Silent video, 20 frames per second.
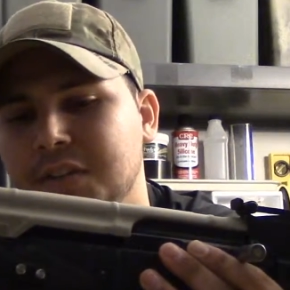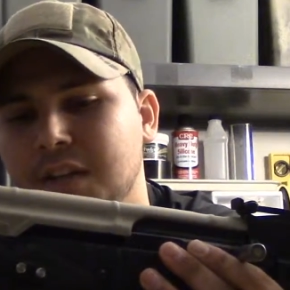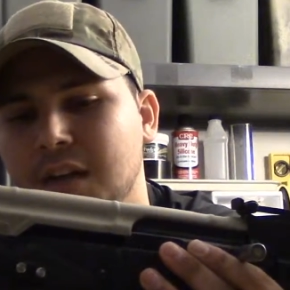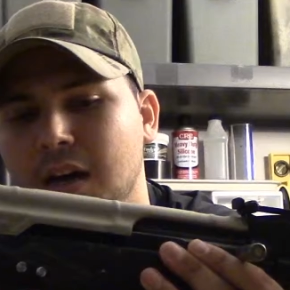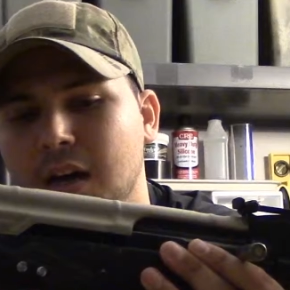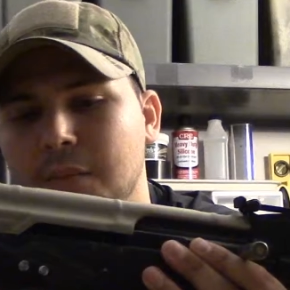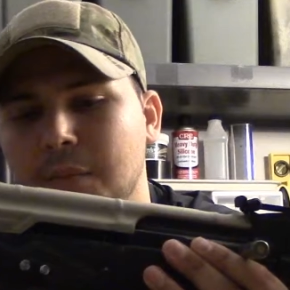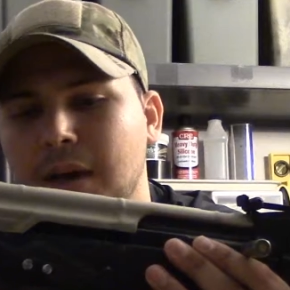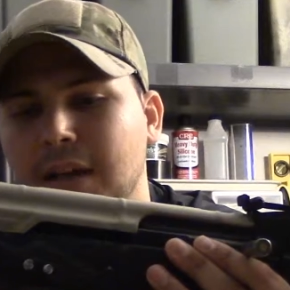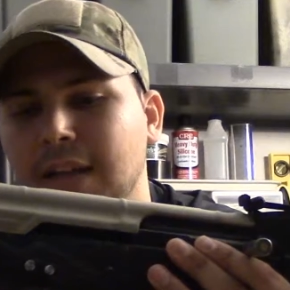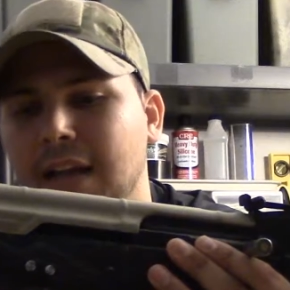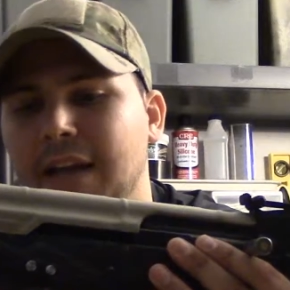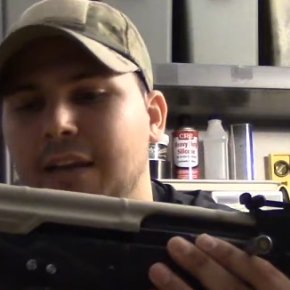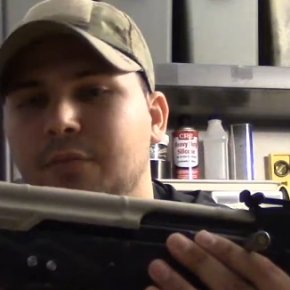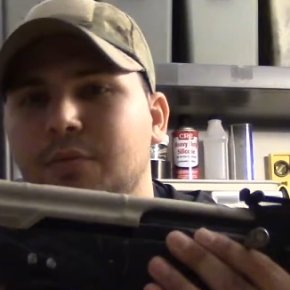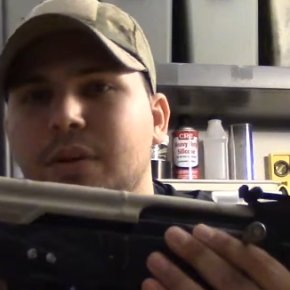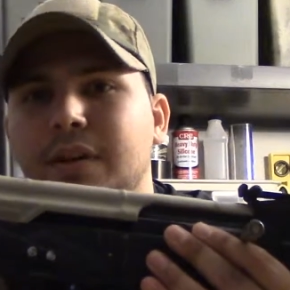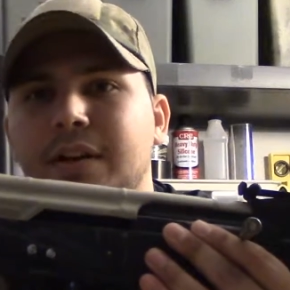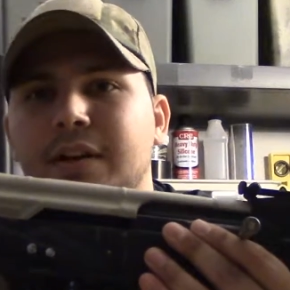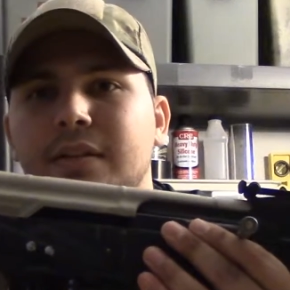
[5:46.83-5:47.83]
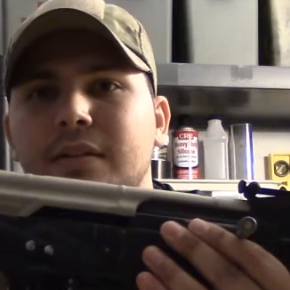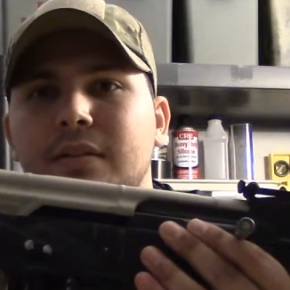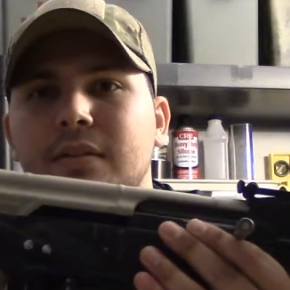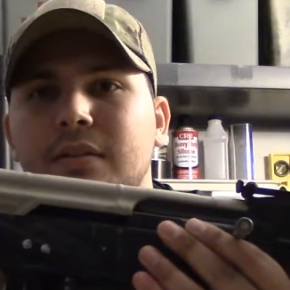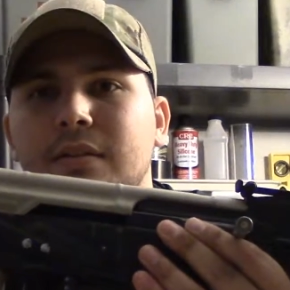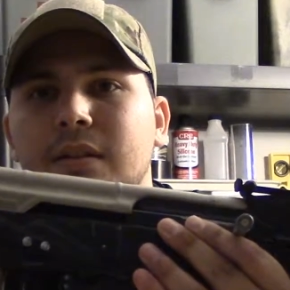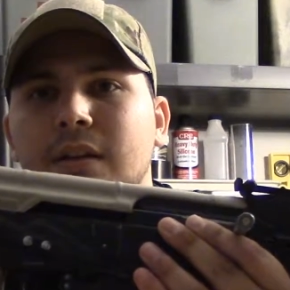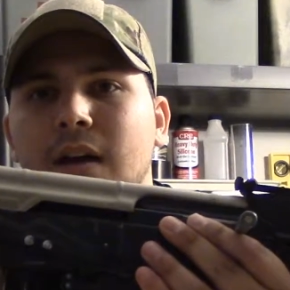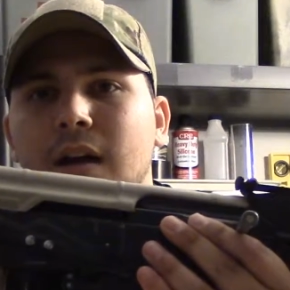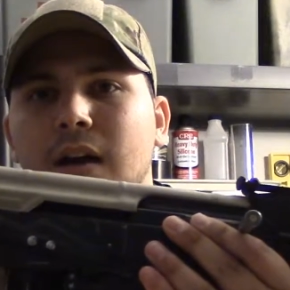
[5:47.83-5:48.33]
I like running.
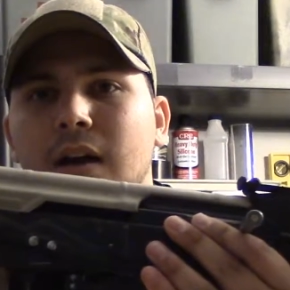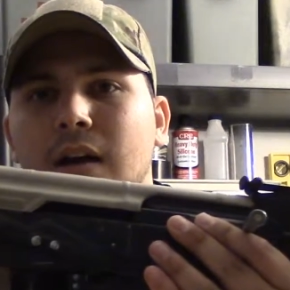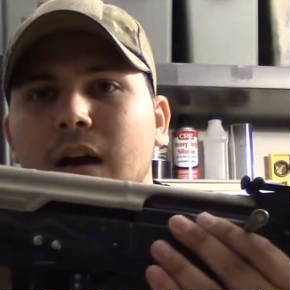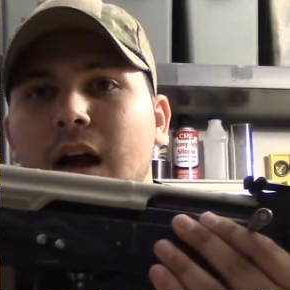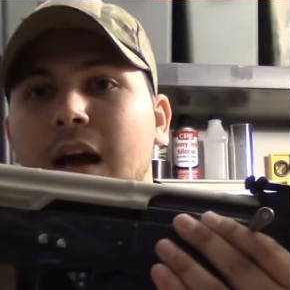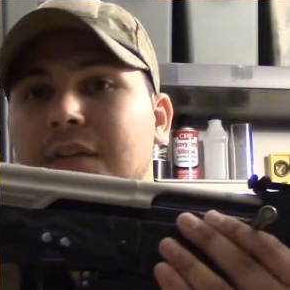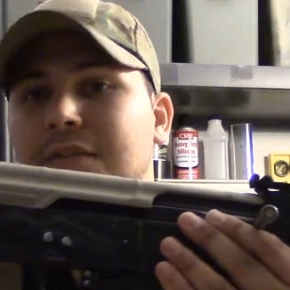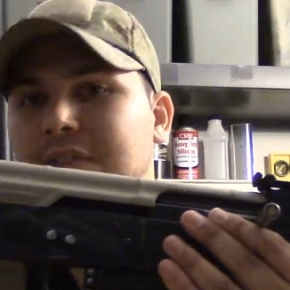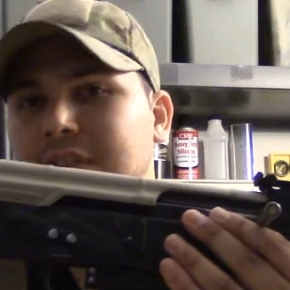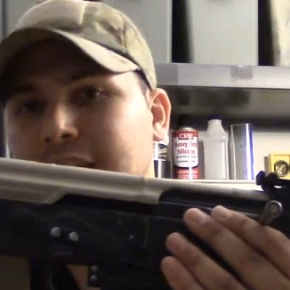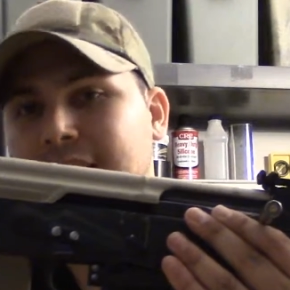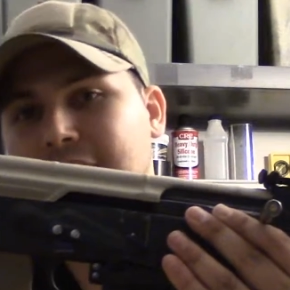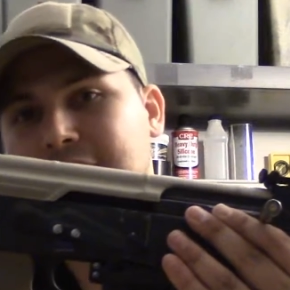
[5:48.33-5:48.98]
Like I